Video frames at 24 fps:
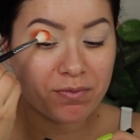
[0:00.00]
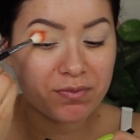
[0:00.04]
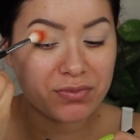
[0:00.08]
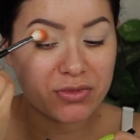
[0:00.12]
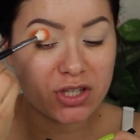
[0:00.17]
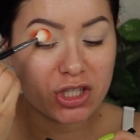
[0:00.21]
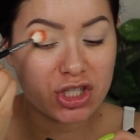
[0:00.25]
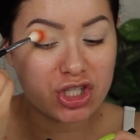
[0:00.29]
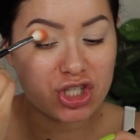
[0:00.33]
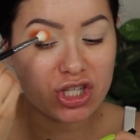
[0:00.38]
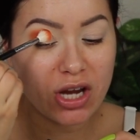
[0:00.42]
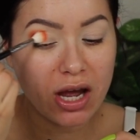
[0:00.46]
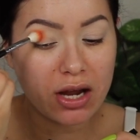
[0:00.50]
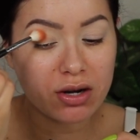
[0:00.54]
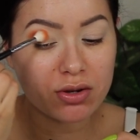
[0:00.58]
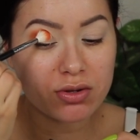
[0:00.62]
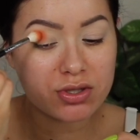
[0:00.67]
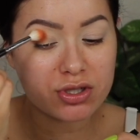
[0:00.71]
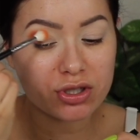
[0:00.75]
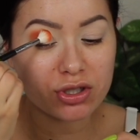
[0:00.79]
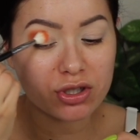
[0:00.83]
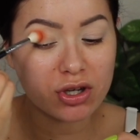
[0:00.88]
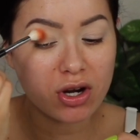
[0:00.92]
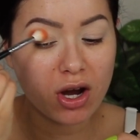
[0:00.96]
the
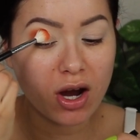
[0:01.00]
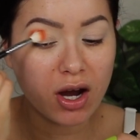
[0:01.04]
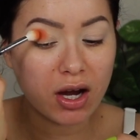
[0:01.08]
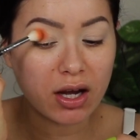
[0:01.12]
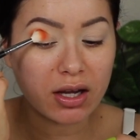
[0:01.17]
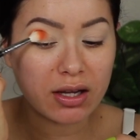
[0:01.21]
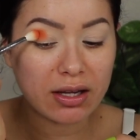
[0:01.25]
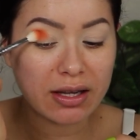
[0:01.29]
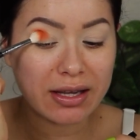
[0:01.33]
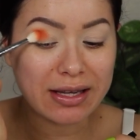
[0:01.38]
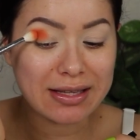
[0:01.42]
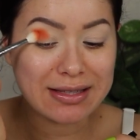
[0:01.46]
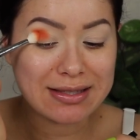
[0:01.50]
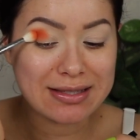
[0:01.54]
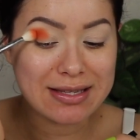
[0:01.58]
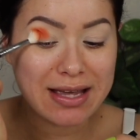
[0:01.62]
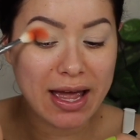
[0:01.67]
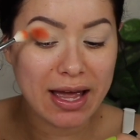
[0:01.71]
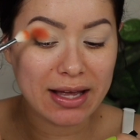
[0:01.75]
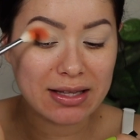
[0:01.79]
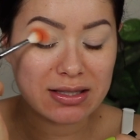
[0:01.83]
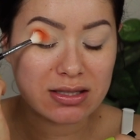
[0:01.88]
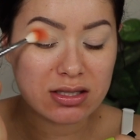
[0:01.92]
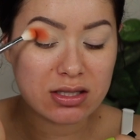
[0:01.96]
shadows are not
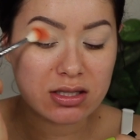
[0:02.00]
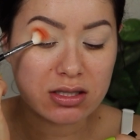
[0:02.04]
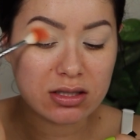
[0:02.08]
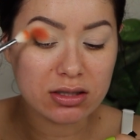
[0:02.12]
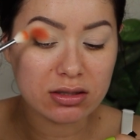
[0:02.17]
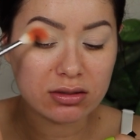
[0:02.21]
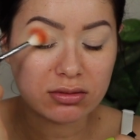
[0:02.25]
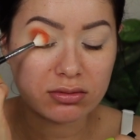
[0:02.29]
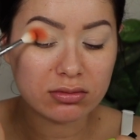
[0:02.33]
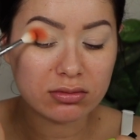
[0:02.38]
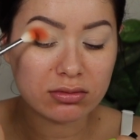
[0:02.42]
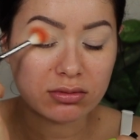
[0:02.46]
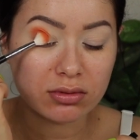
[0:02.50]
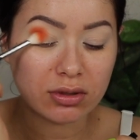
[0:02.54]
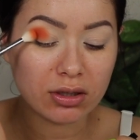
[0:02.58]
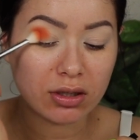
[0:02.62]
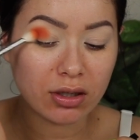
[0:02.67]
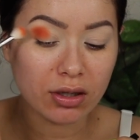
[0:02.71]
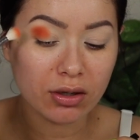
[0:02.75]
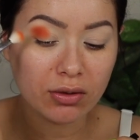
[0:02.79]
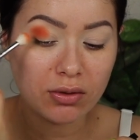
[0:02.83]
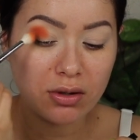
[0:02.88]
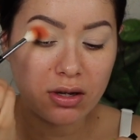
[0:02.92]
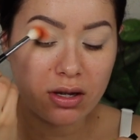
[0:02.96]
intense, you
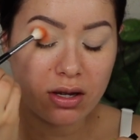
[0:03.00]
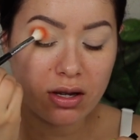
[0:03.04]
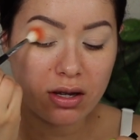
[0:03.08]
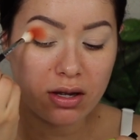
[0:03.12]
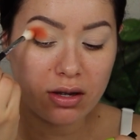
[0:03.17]
know?